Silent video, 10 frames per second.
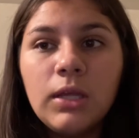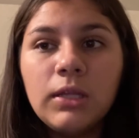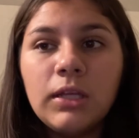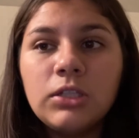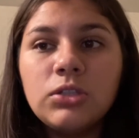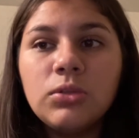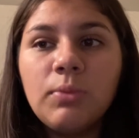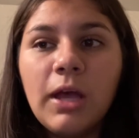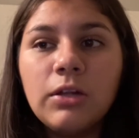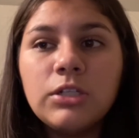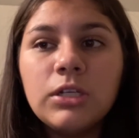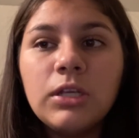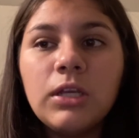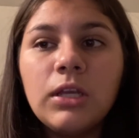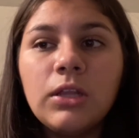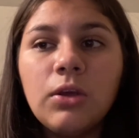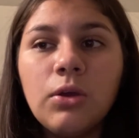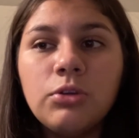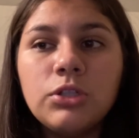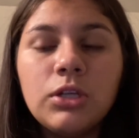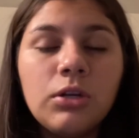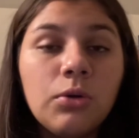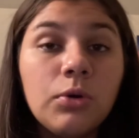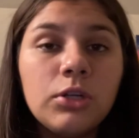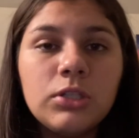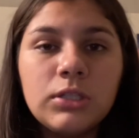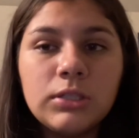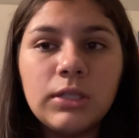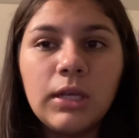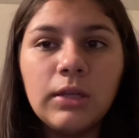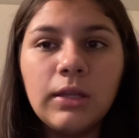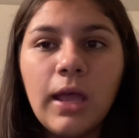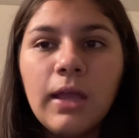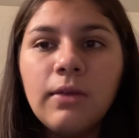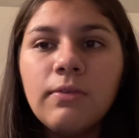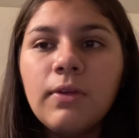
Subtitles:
They consume algae in the ocean in order to stay alive